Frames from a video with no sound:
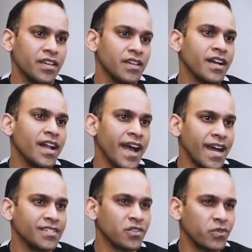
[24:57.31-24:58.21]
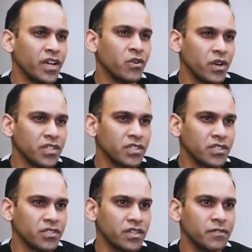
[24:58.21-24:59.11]
you got to ask the right questions.
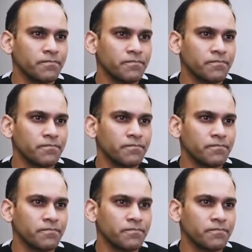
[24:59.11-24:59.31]
Right?